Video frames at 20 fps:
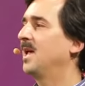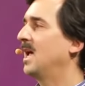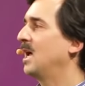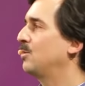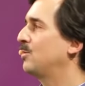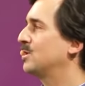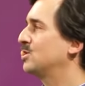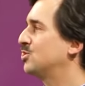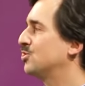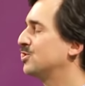
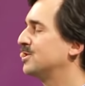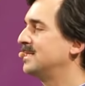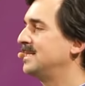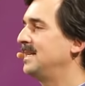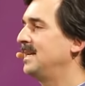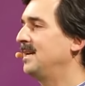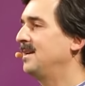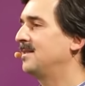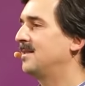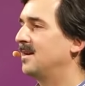And what you're
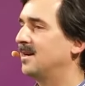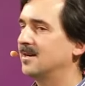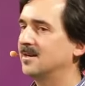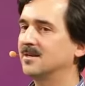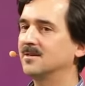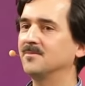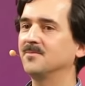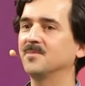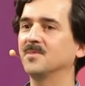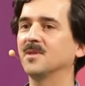seeing
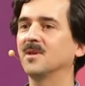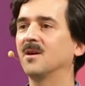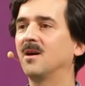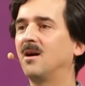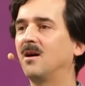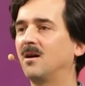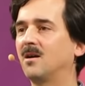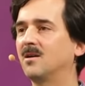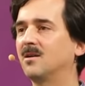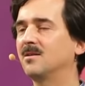there
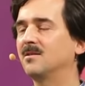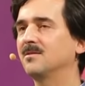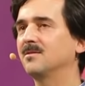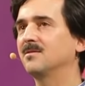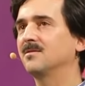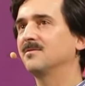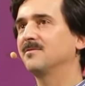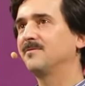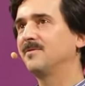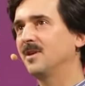are
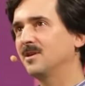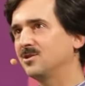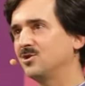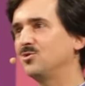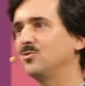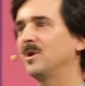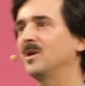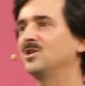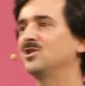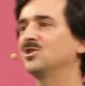
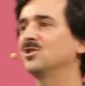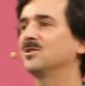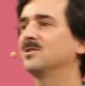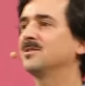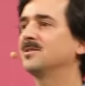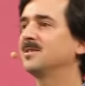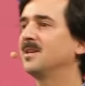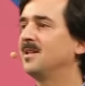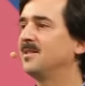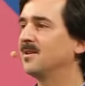
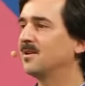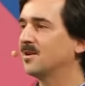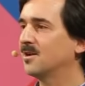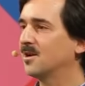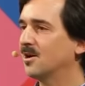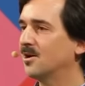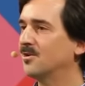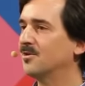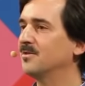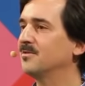fluctuations in the
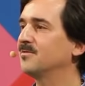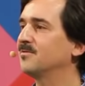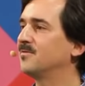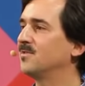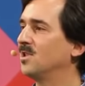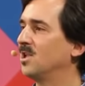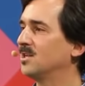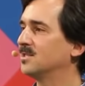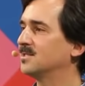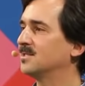current
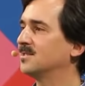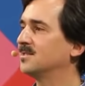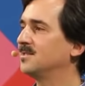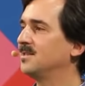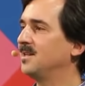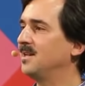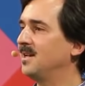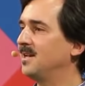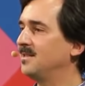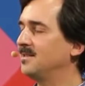
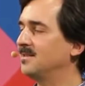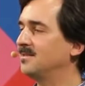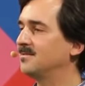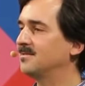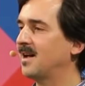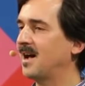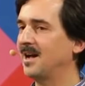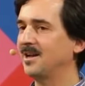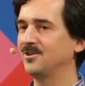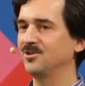velocity in the
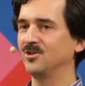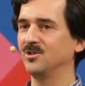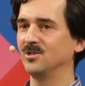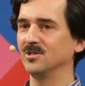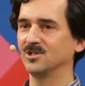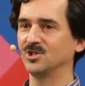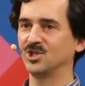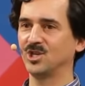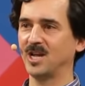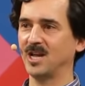tidal
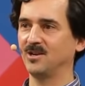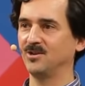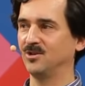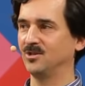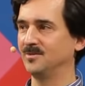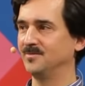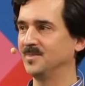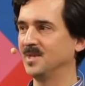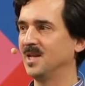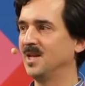
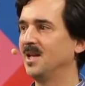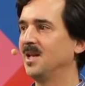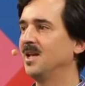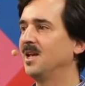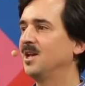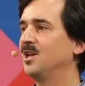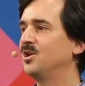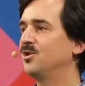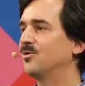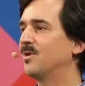channel.
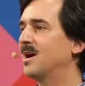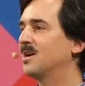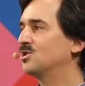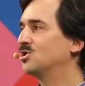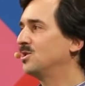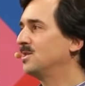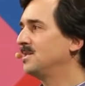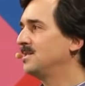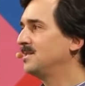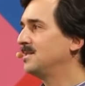You're
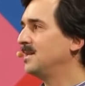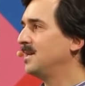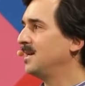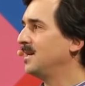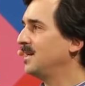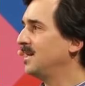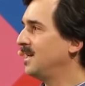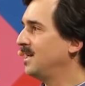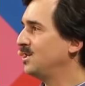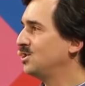actually
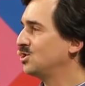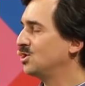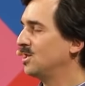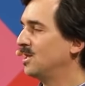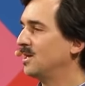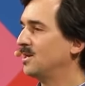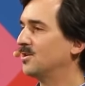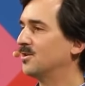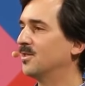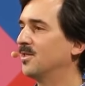seeing each
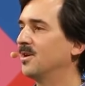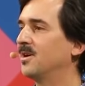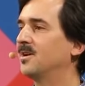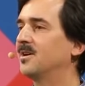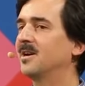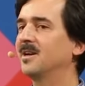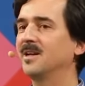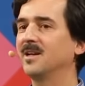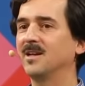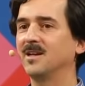layer
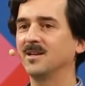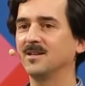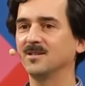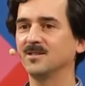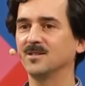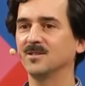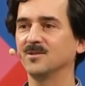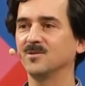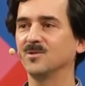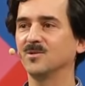there
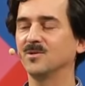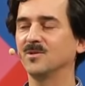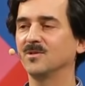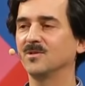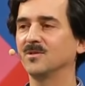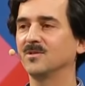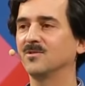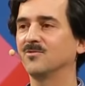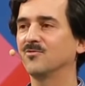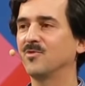
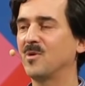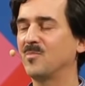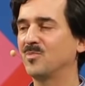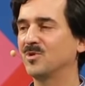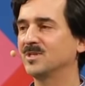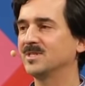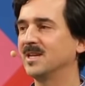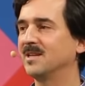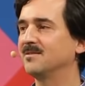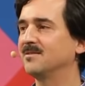
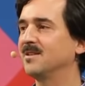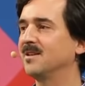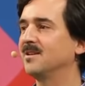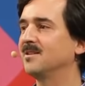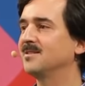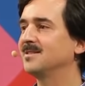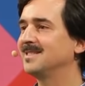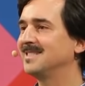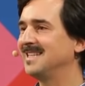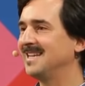representing
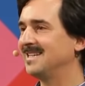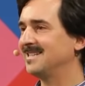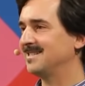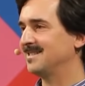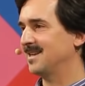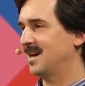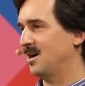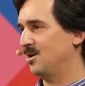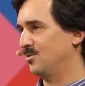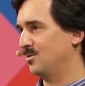
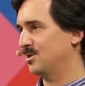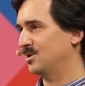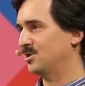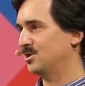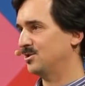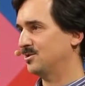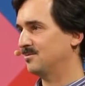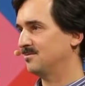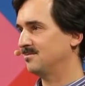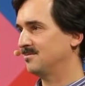6 hours.